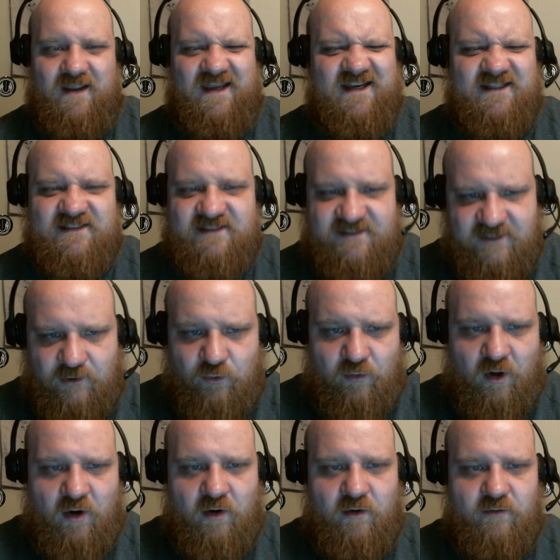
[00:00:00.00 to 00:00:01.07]
And it's still
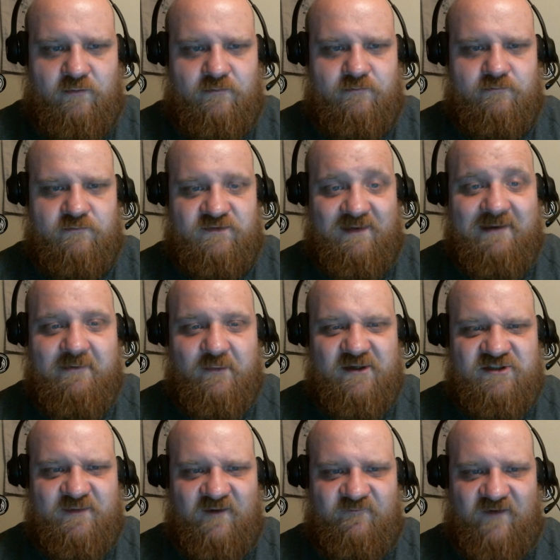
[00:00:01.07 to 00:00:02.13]
wrong. So maybe we
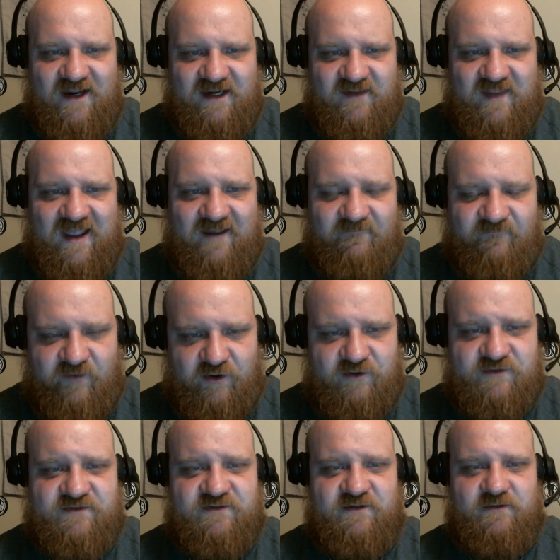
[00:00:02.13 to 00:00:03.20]
should be fighting that
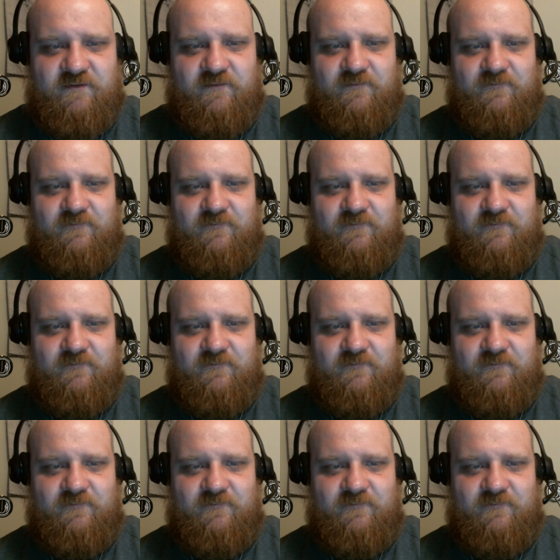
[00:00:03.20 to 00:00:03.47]
first.